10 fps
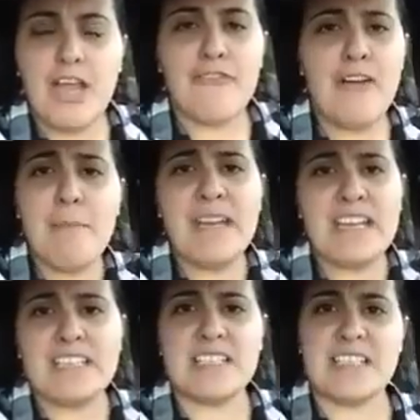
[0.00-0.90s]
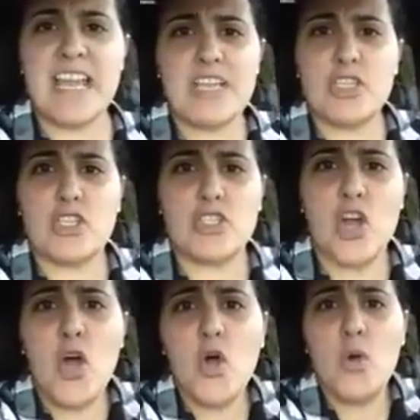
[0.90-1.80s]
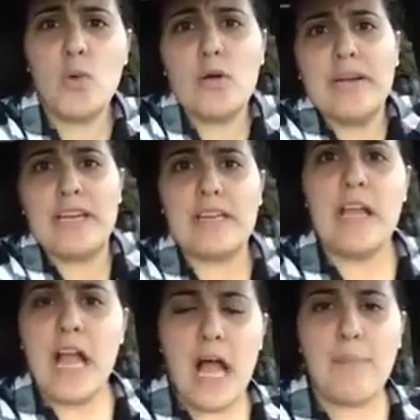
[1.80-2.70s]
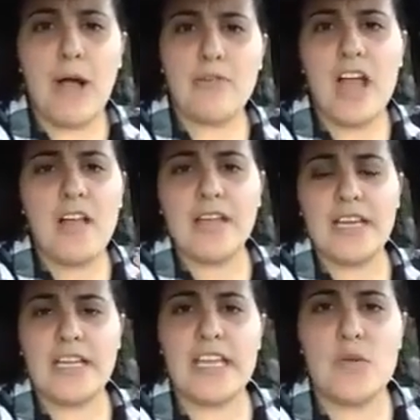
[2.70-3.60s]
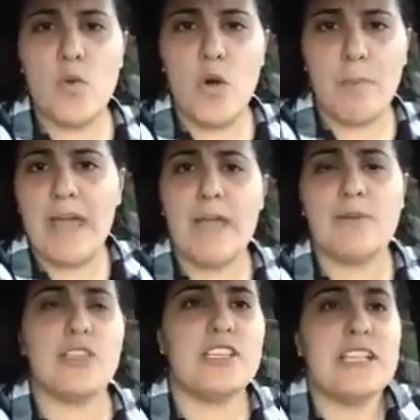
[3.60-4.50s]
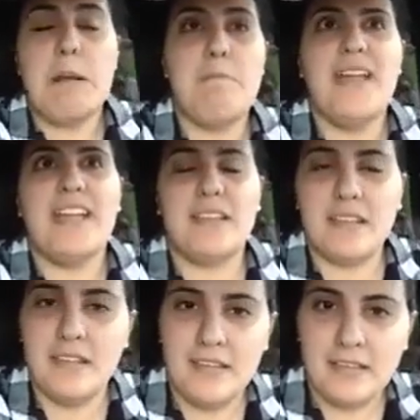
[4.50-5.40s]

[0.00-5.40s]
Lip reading: Feminists get so worried about not getting equal pay, which is a myth,